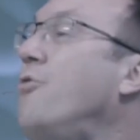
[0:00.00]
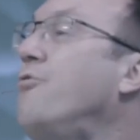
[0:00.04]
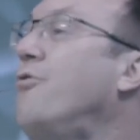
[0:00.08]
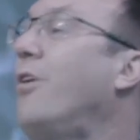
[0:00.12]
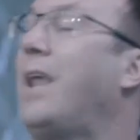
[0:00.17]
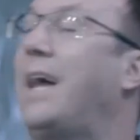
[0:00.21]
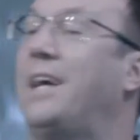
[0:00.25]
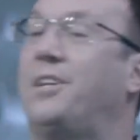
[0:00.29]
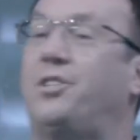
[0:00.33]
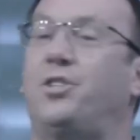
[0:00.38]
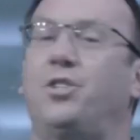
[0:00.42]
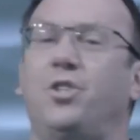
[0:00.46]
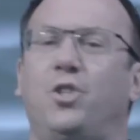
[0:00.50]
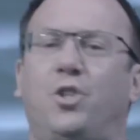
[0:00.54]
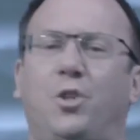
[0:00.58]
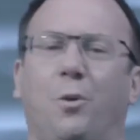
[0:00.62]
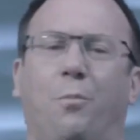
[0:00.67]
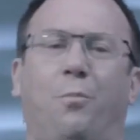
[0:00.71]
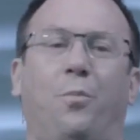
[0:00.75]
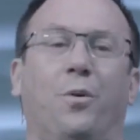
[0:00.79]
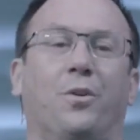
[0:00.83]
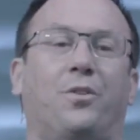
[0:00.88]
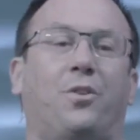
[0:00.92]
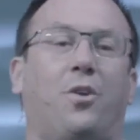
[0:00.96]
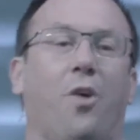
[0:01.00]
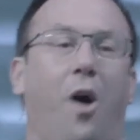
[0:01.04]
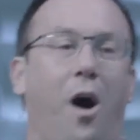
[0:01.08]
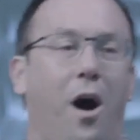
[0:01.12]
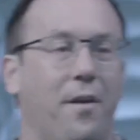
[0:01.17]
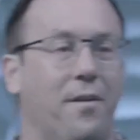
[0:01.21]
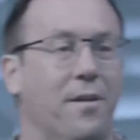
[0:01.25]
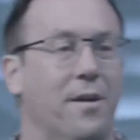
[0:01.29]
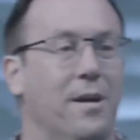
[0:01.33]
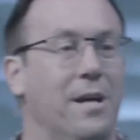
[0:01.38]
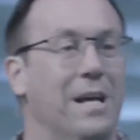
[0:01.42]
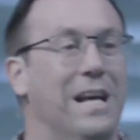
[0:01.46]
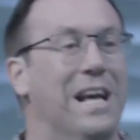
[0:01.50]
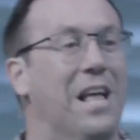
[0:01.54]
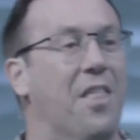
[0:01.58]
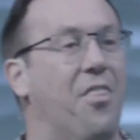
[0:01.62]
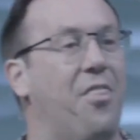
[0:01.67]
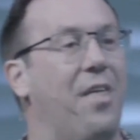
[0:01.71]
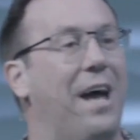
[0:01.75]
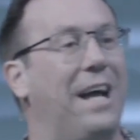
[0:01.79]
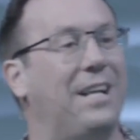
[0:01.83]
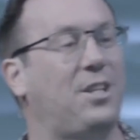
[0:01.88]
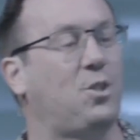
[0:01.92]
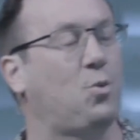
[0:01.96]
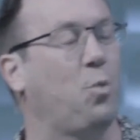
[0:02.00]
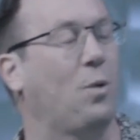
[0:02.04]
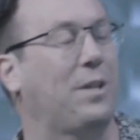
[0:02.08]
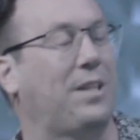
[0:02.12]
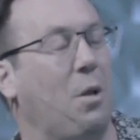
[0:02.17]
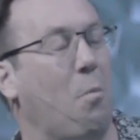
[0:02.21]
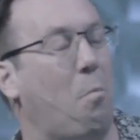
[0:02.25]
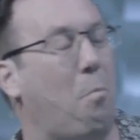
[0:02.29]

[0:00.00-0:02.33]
relationship with God. That's what the